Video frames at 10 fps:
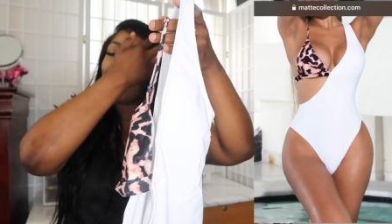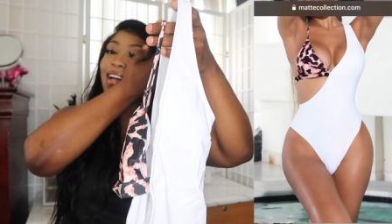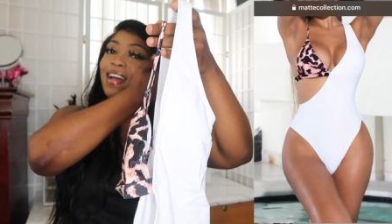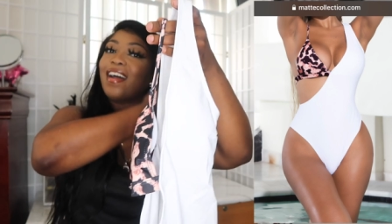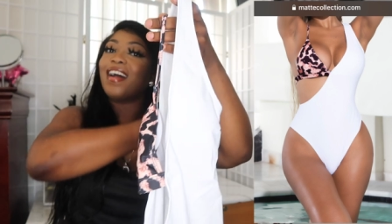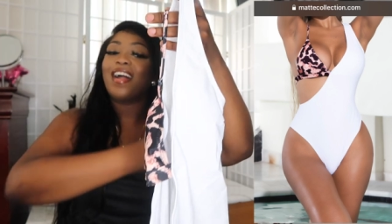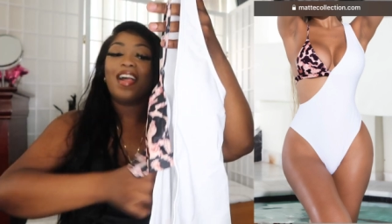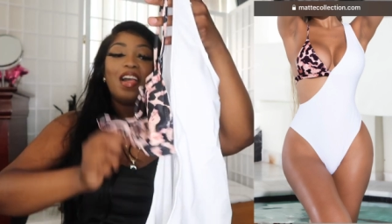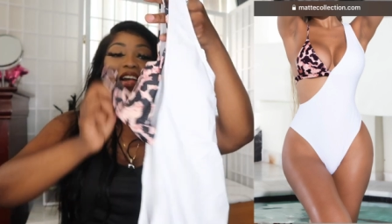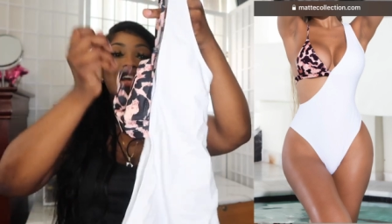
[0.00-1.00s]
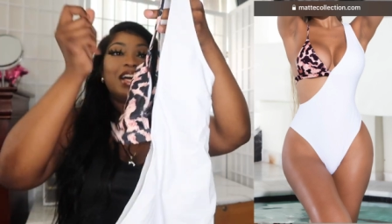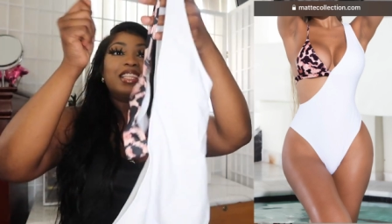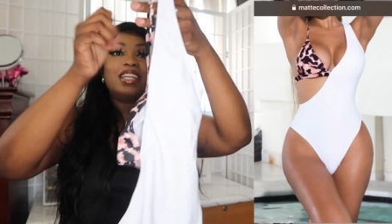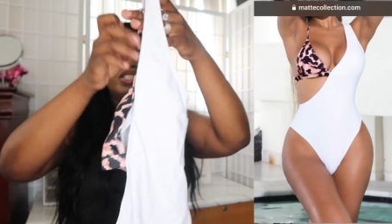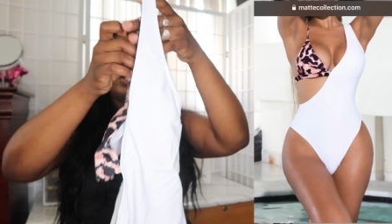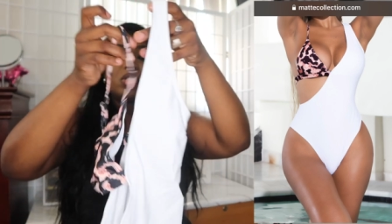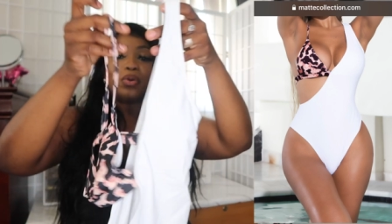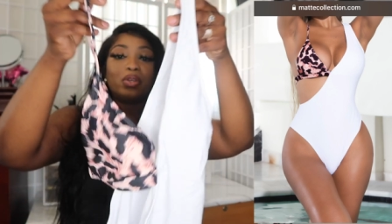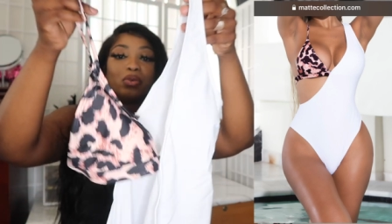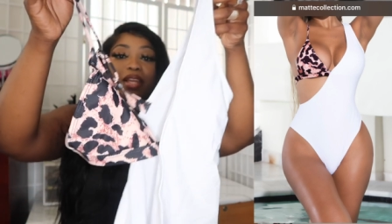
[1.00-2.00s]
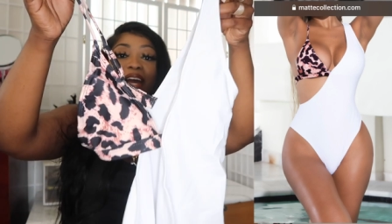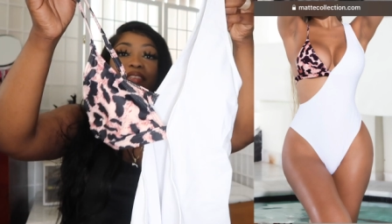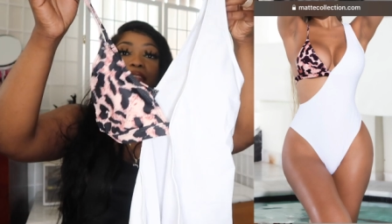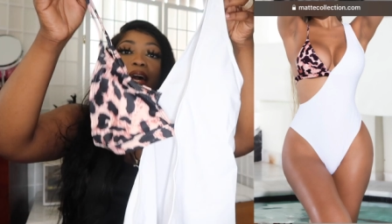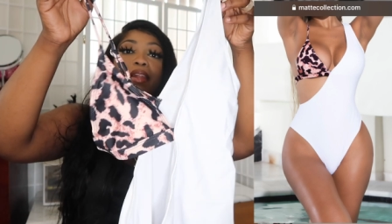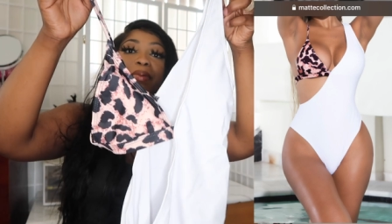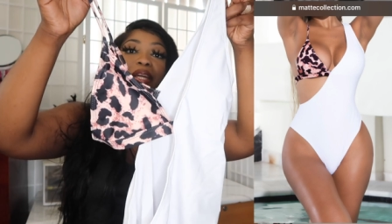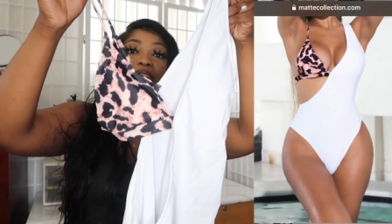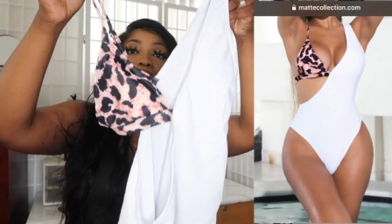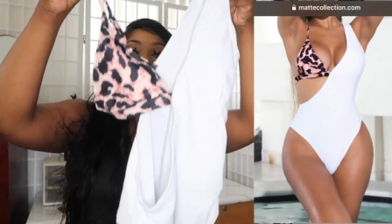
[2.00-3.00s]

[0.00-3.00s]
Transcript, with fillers: that is so cute they have a lot of bathing